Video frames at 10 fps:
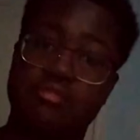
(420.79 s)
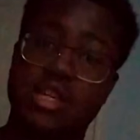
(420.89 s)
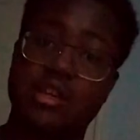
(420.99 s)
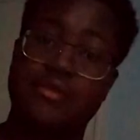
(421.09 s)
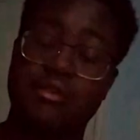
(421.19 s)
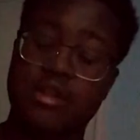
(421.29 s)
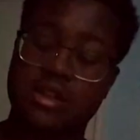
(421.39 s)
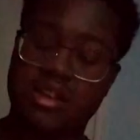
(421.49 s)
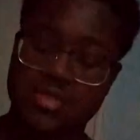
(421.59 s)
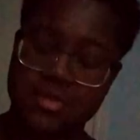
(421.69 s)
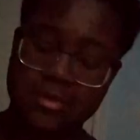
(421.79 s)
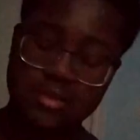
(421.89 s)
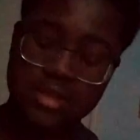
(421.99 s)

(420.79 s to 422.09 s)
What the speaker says: Make it very natural.